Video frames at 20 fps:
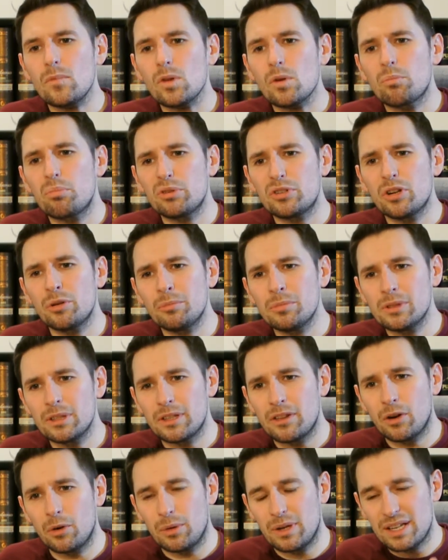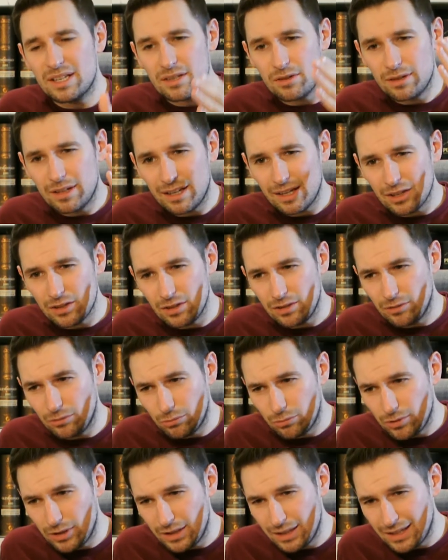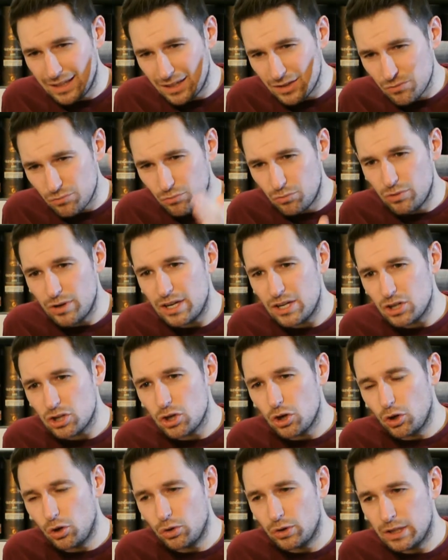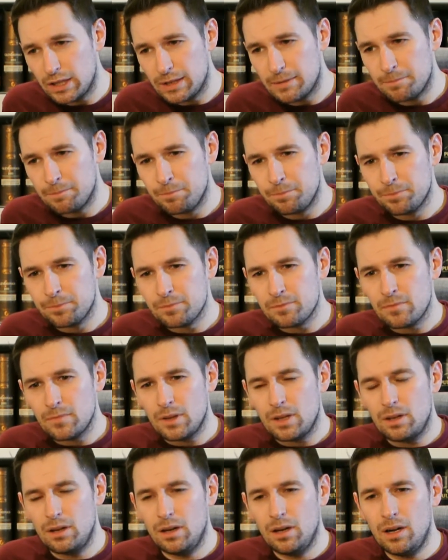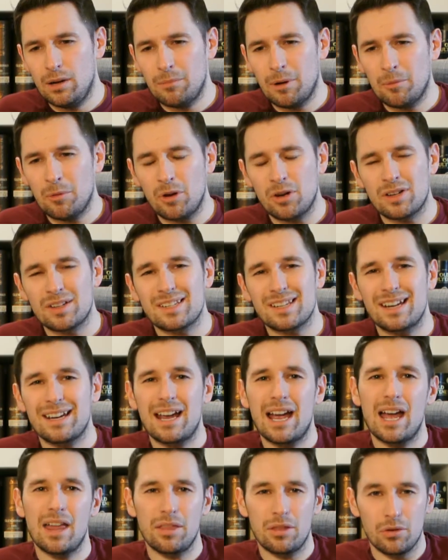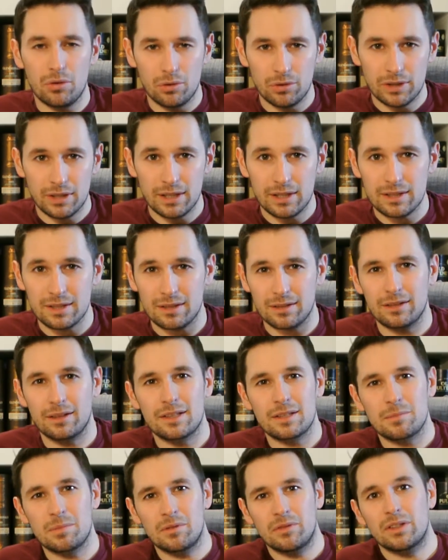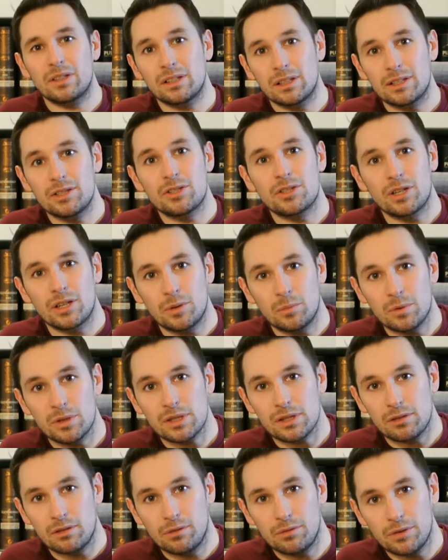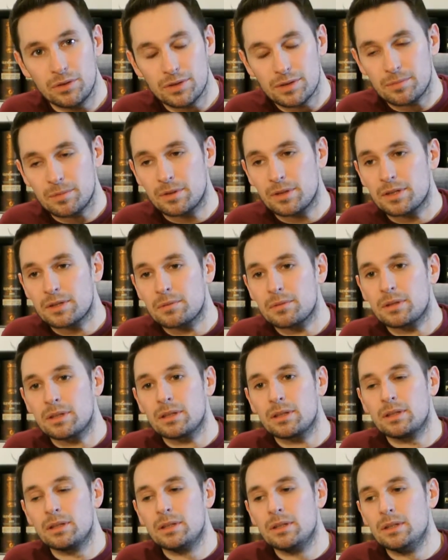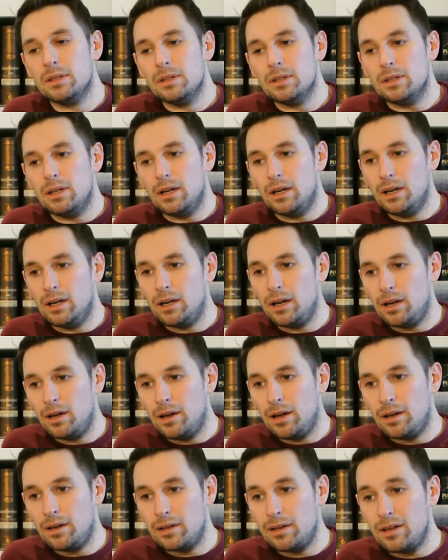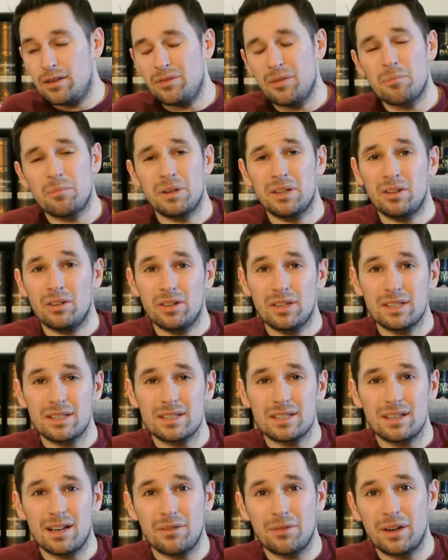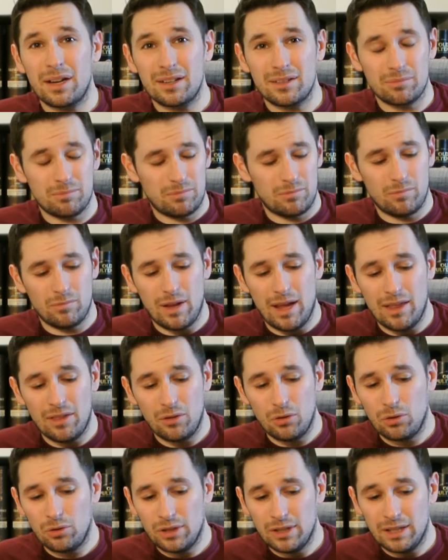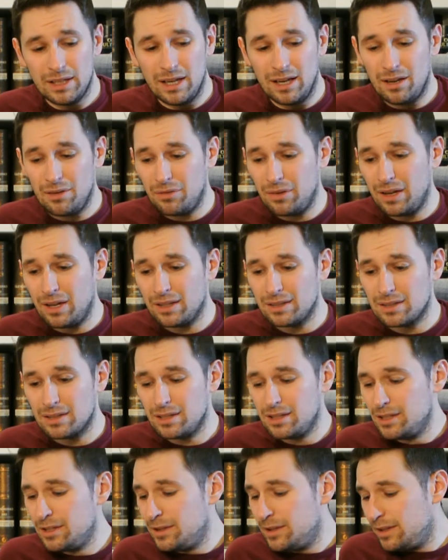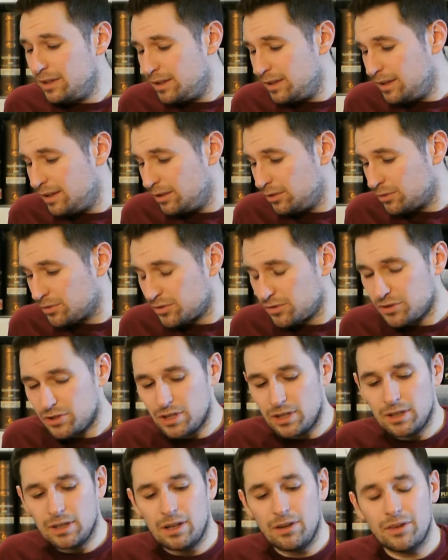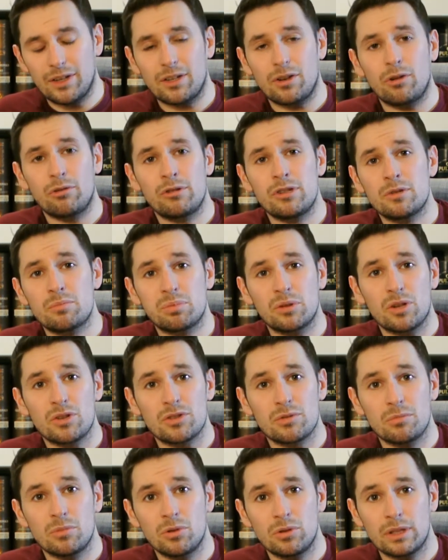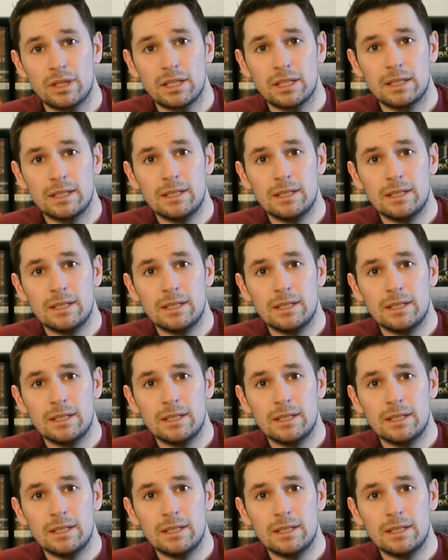Predominantly though, it is a really nice rich honey. I'm not going to say heather honey because I think that's a bit of a cliche in whisky reviews, to be honest with you. And if I'm being honest, I've had heather honey, I've had, hello sunshine, I've had orange blossom honey